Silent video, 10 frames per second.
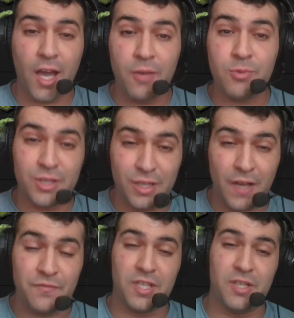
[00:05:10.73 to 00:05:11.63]
I would
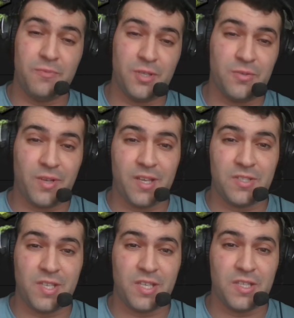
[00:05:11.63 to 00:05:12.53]
love to hear what you
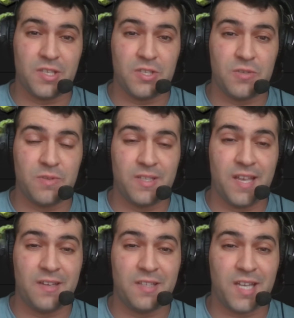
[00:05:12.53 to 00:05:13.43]
guys think of this unit
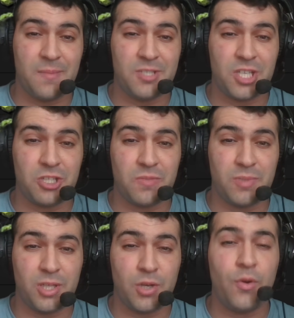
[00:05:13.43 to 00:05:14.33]
down in the comment section
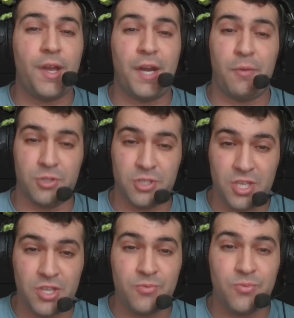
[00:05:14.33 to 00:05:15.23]
below, and I will
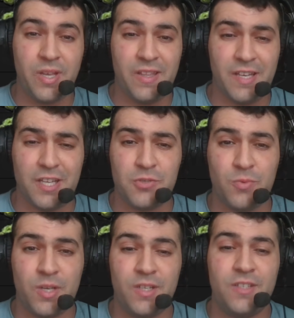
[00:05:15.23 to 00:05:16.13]
see you in the
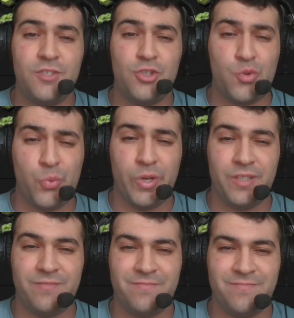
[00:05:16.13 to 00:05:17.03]
next one soon.